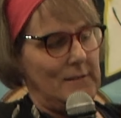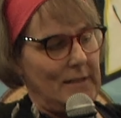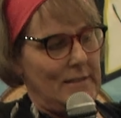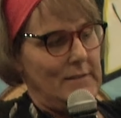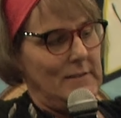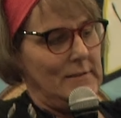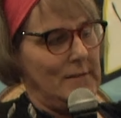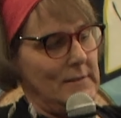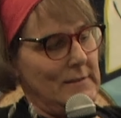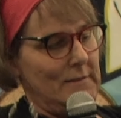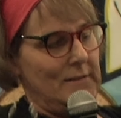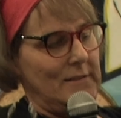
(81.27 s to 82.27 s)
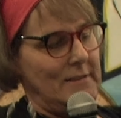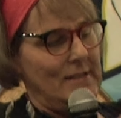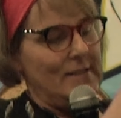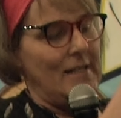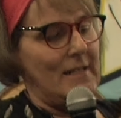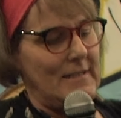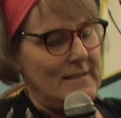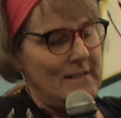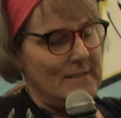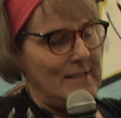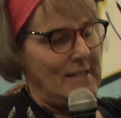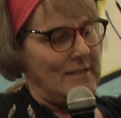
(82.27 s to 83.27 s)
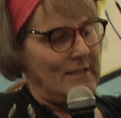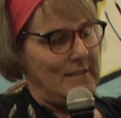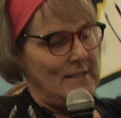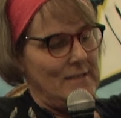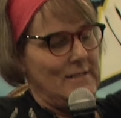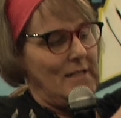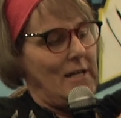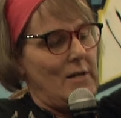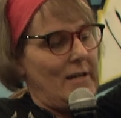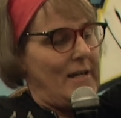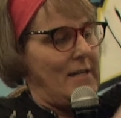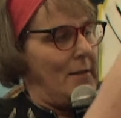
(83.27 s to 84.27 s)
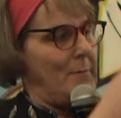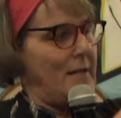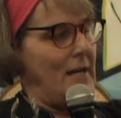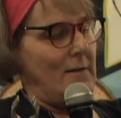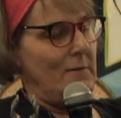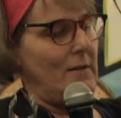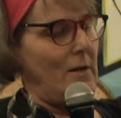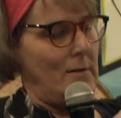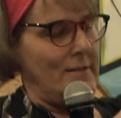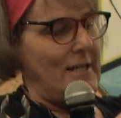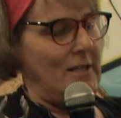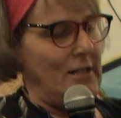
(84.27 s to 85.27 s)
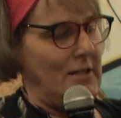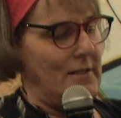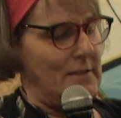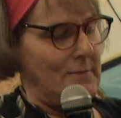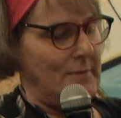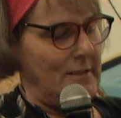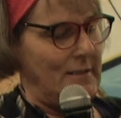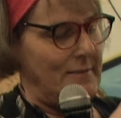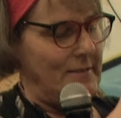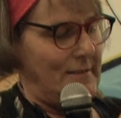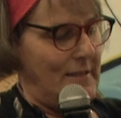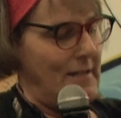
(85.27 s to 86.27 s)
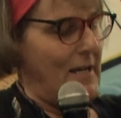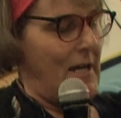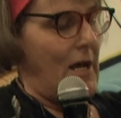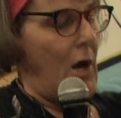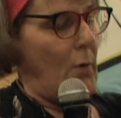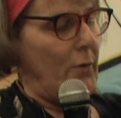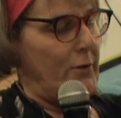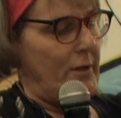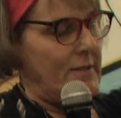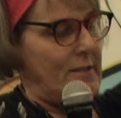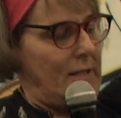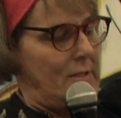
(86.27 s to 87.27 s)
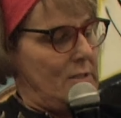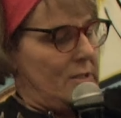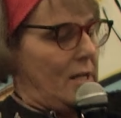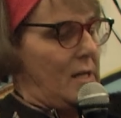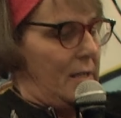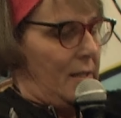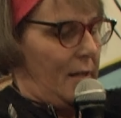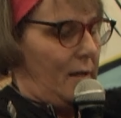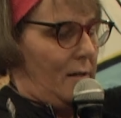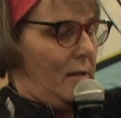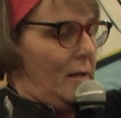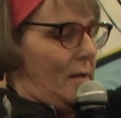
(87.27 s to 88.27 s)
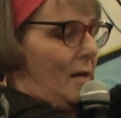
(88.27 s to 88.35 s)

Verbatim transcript: Okay. Get me out of the damn bag, Sheila. Okay, here we go. Oh, that hurt. Oh, it hurt. Oh, it's getting stuck in there.